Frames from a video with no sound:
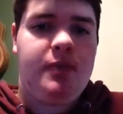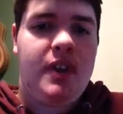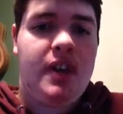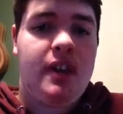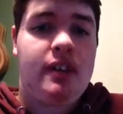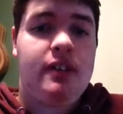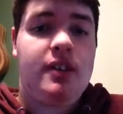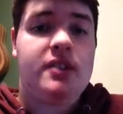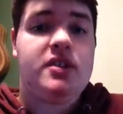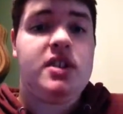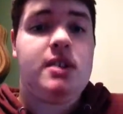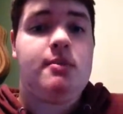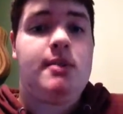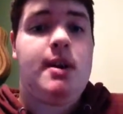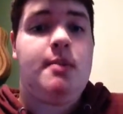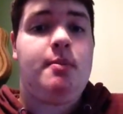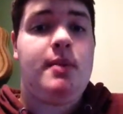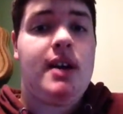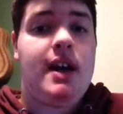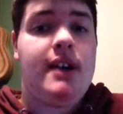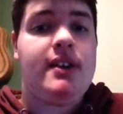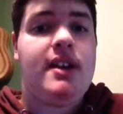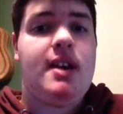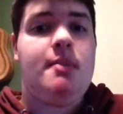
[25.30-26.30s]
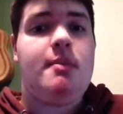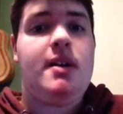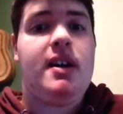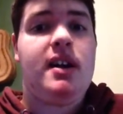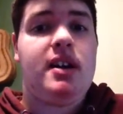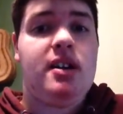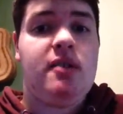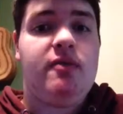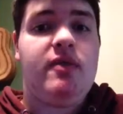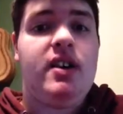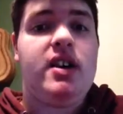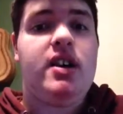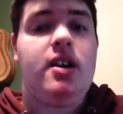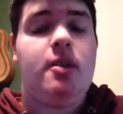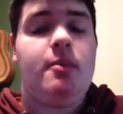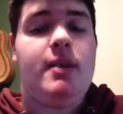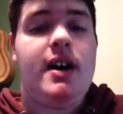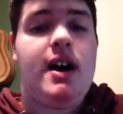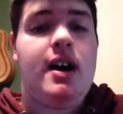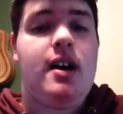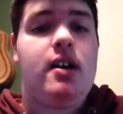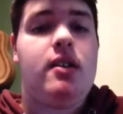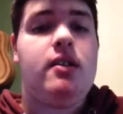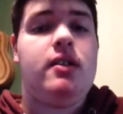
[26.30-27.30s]
thing that's on my mind that I'm making a video
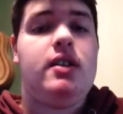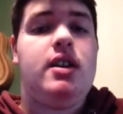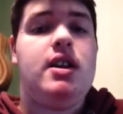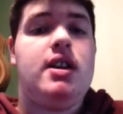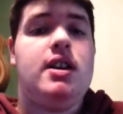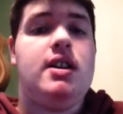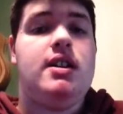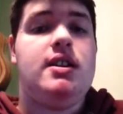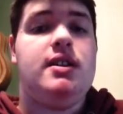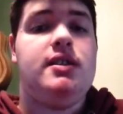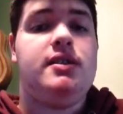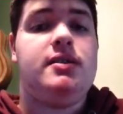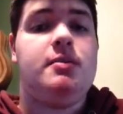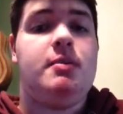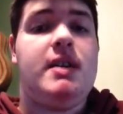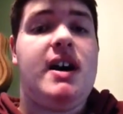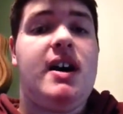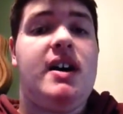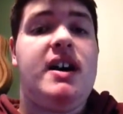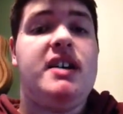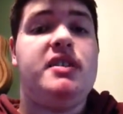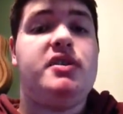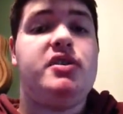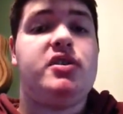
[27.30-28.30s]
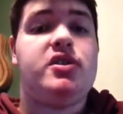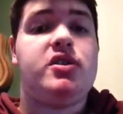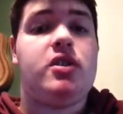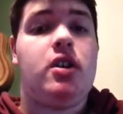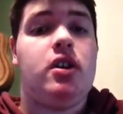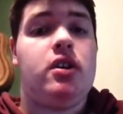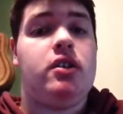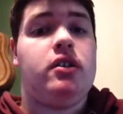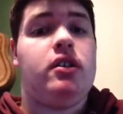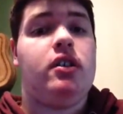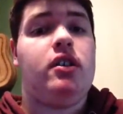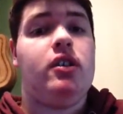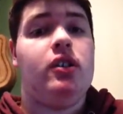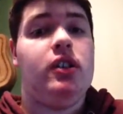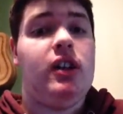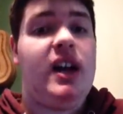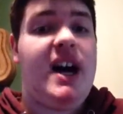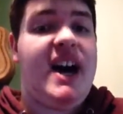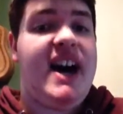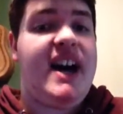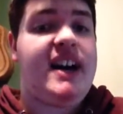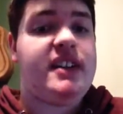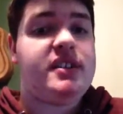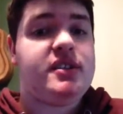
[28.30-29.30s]
about is about a certain
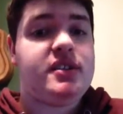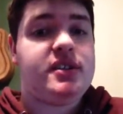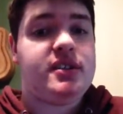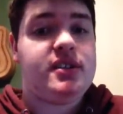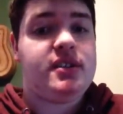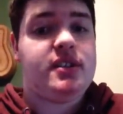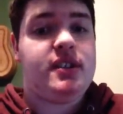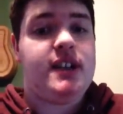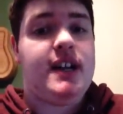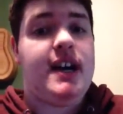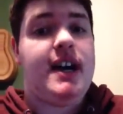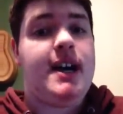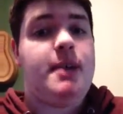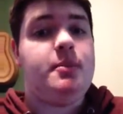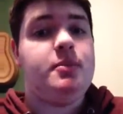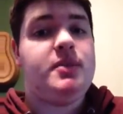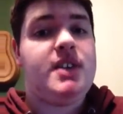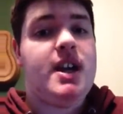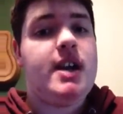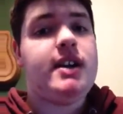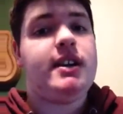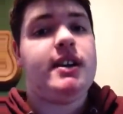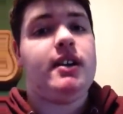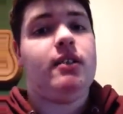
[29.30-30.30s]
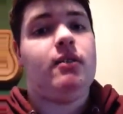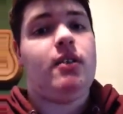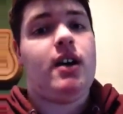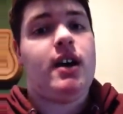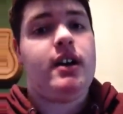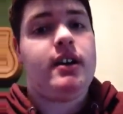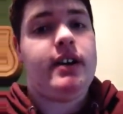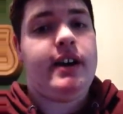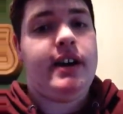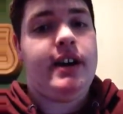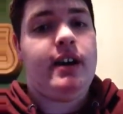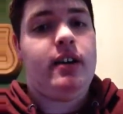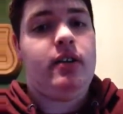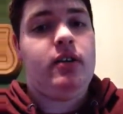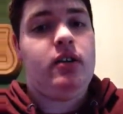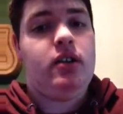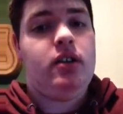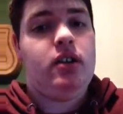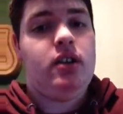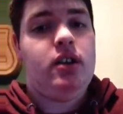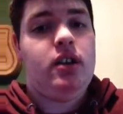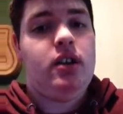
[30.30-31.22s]
class that I am taking right now.